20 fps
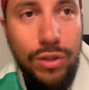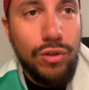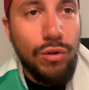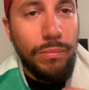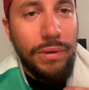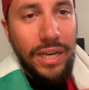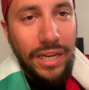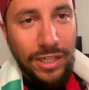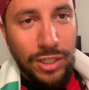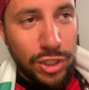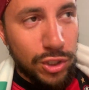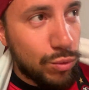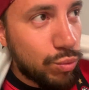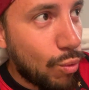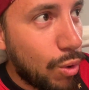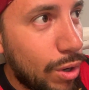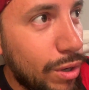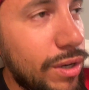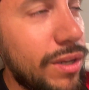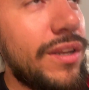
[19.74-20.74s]
So Milan just
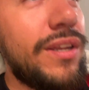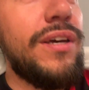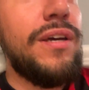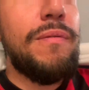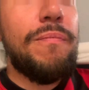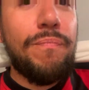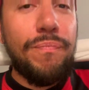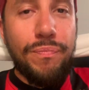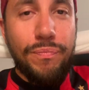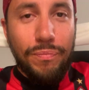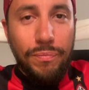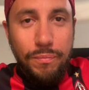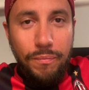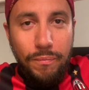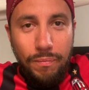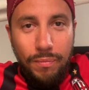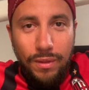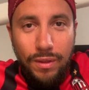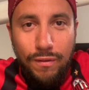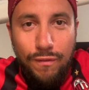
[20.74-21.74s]
won the
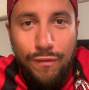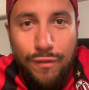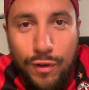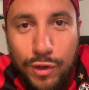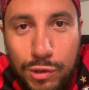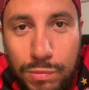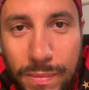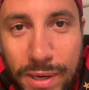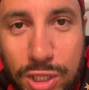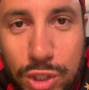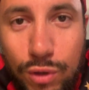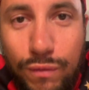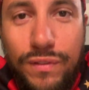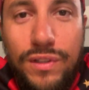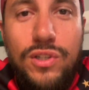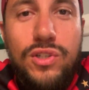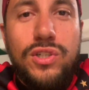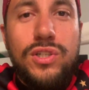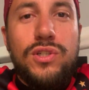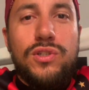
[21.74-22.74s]
first match of
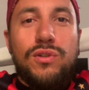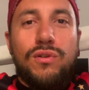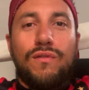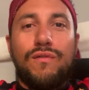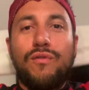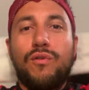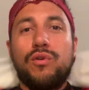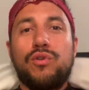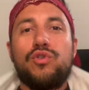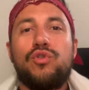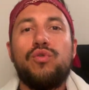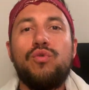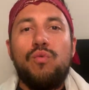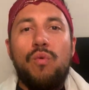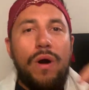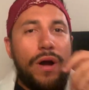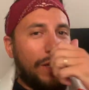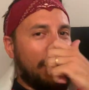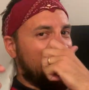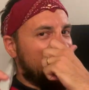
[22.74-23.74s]
the season for
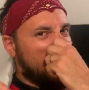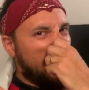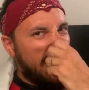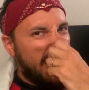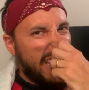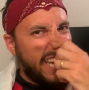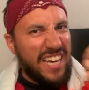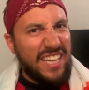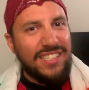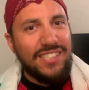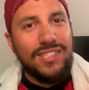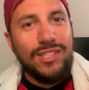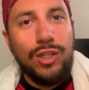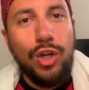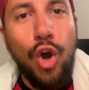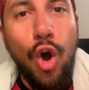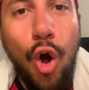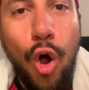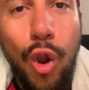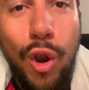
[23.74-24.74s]
2-1 against
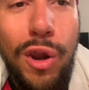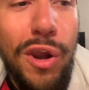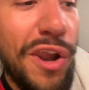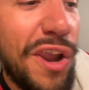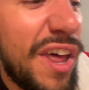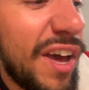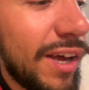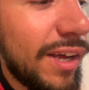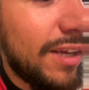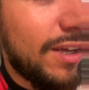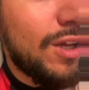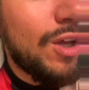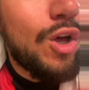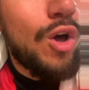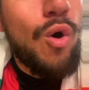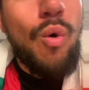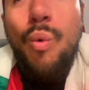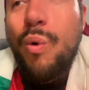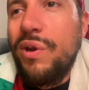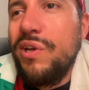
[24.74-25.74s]
Koln.
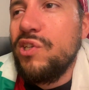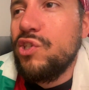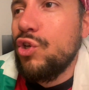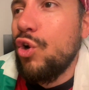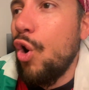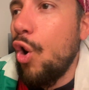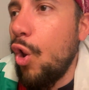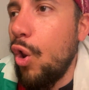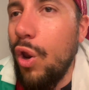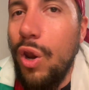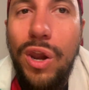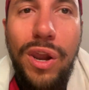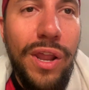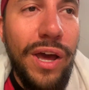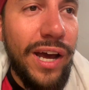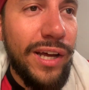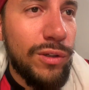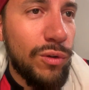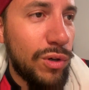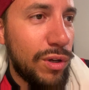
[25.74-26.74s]
What is Koln?
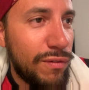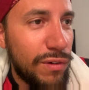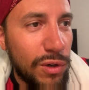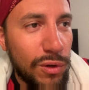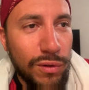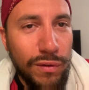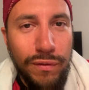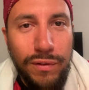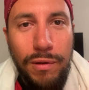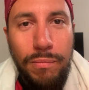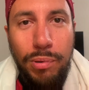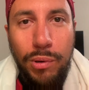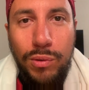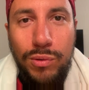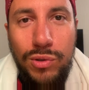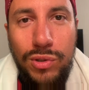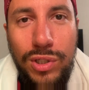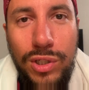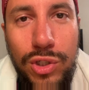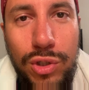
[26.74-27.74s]
I don't even know if the
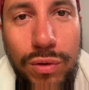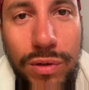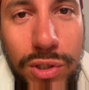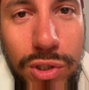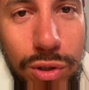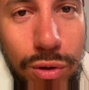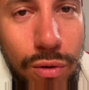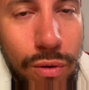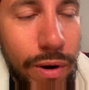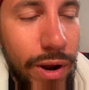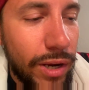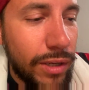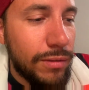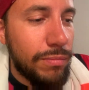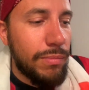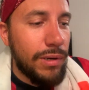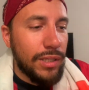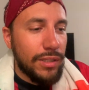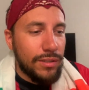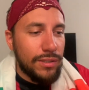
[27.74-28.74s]
pronunciation is
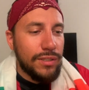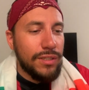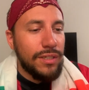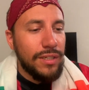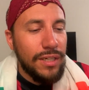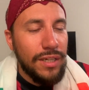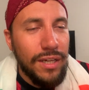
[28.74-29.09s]
correct, but